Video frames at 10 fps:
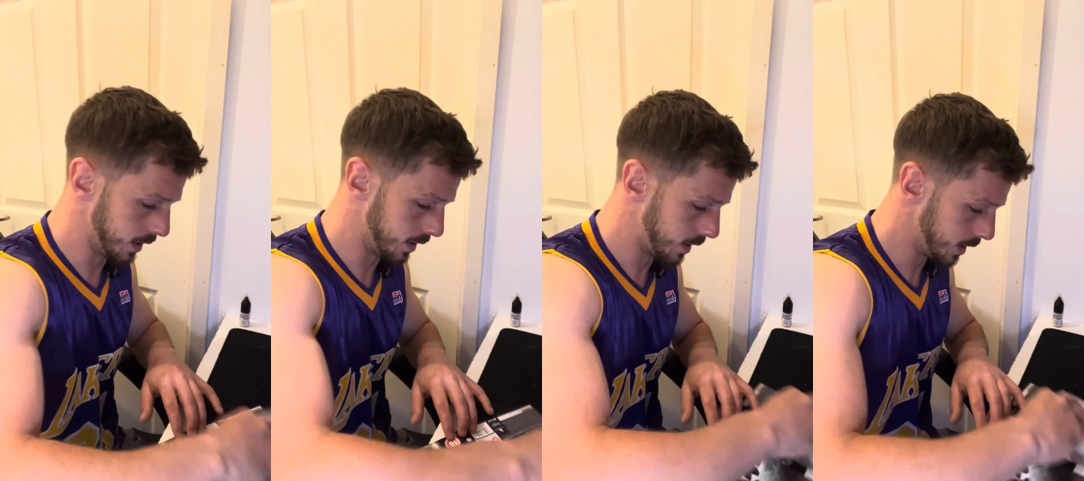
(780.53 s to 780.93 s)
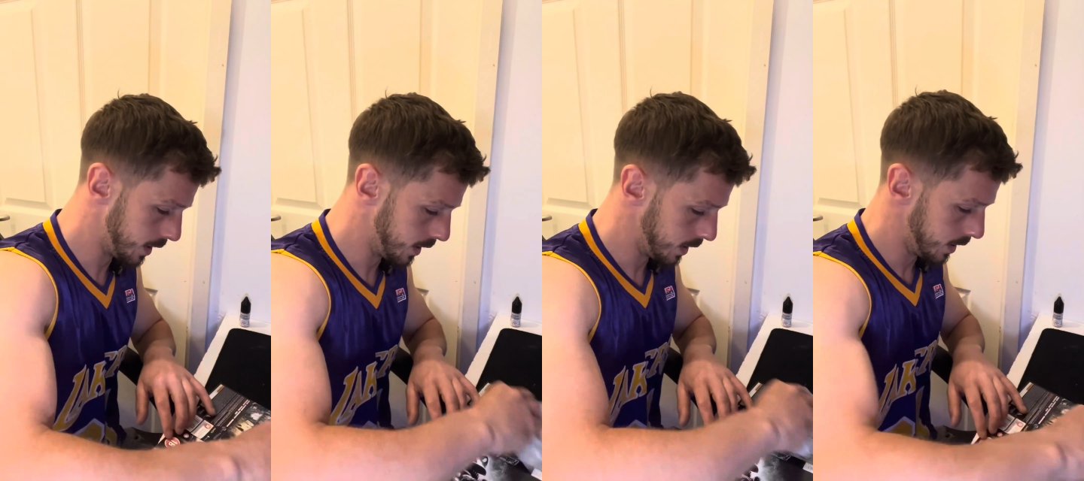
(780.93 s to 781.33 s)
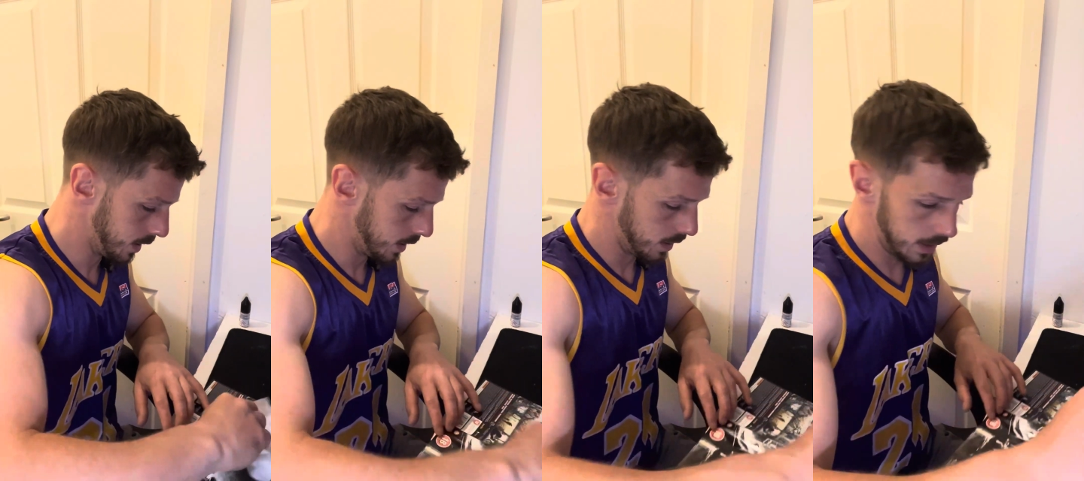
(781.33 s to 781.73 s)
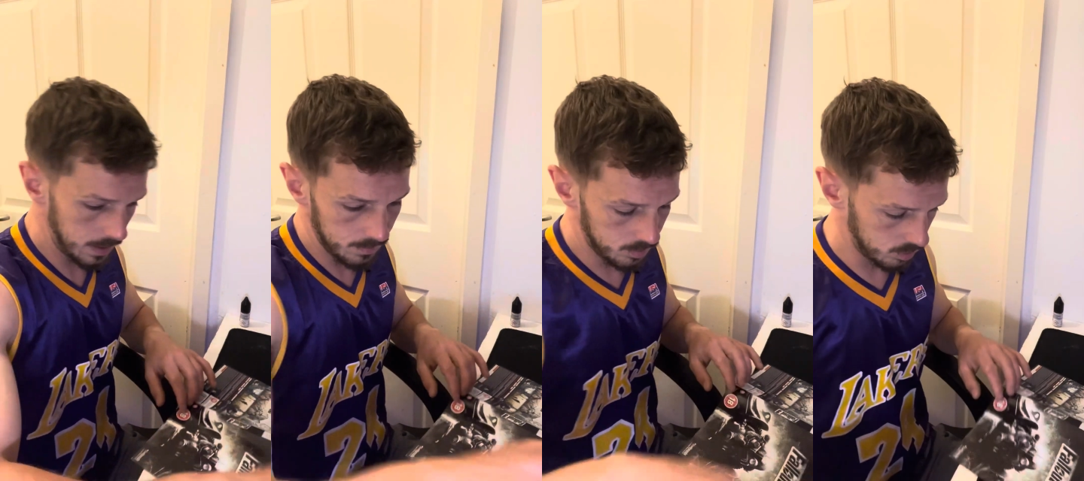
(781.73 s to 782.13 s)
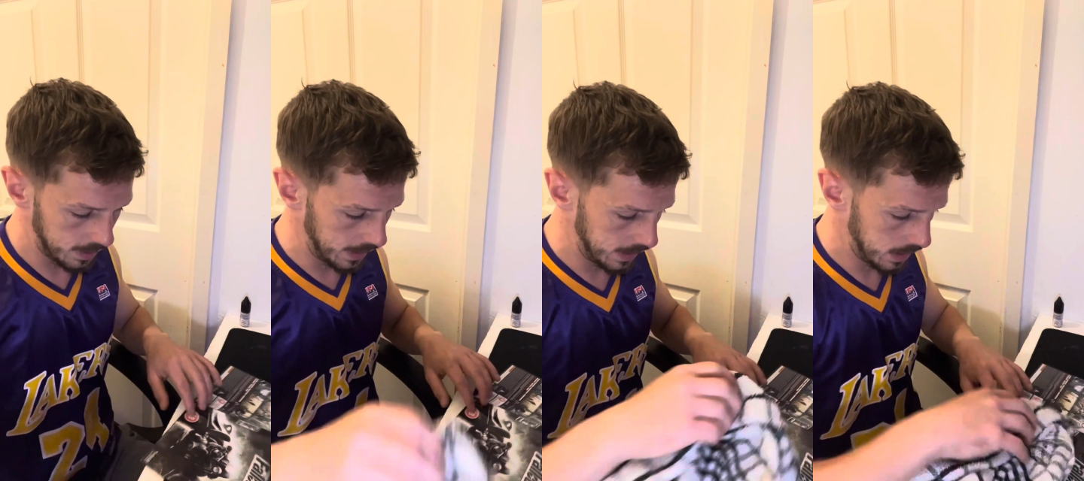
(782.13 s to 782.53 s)
And yeah, so
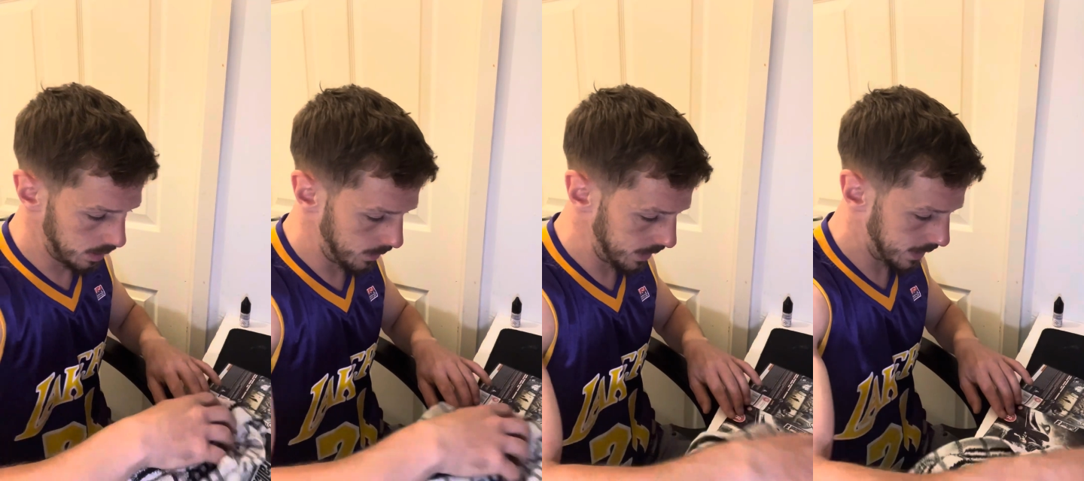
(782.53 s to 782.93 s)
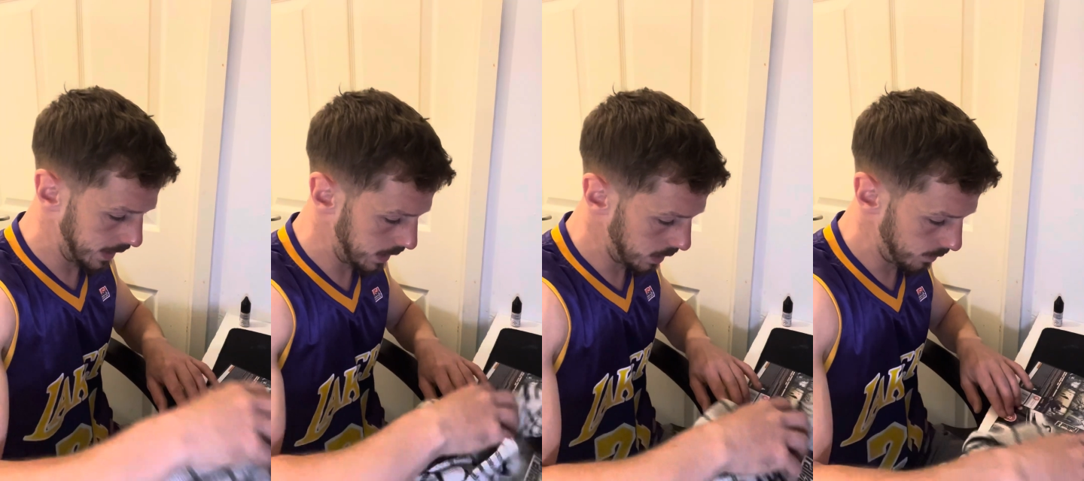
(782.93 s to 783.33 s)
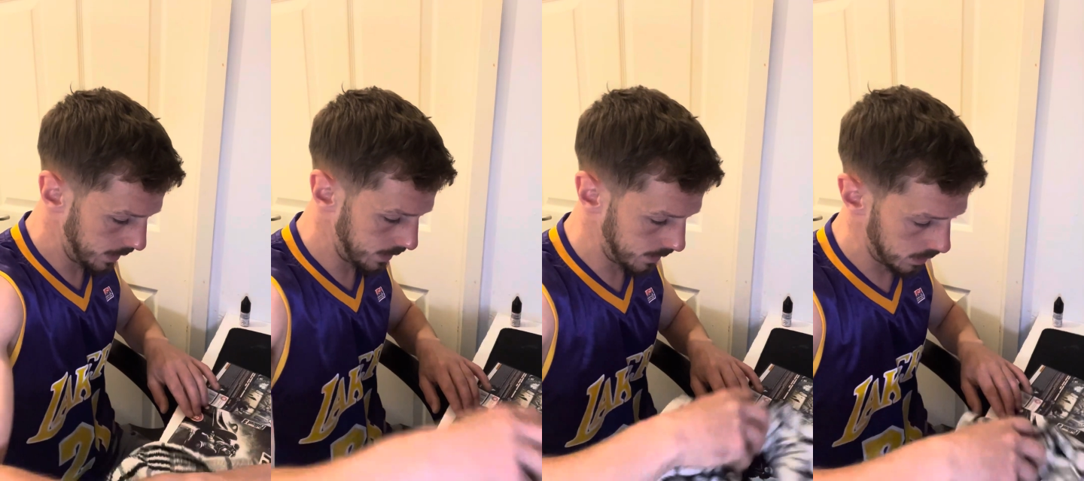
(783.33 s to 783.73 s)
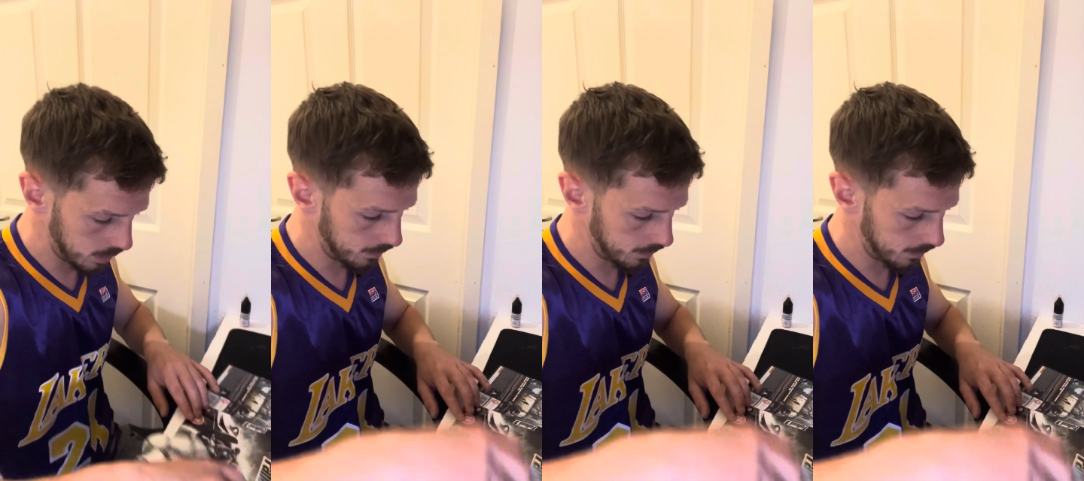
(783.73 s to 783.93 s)
tiny little bit, because if